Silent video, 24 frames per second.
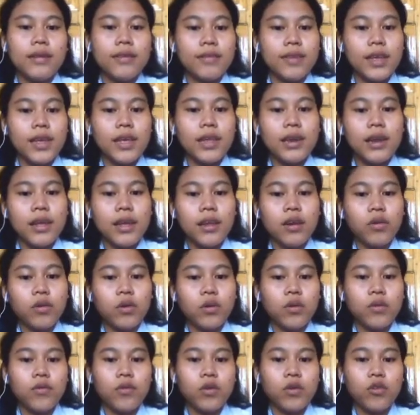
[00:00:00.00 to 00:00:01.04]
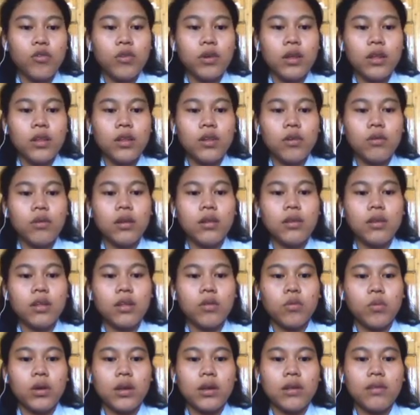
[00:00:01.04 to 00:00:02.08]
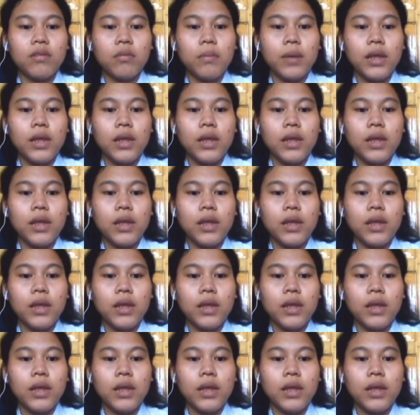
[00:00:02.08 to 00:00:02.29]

CNN or convolutional neural network is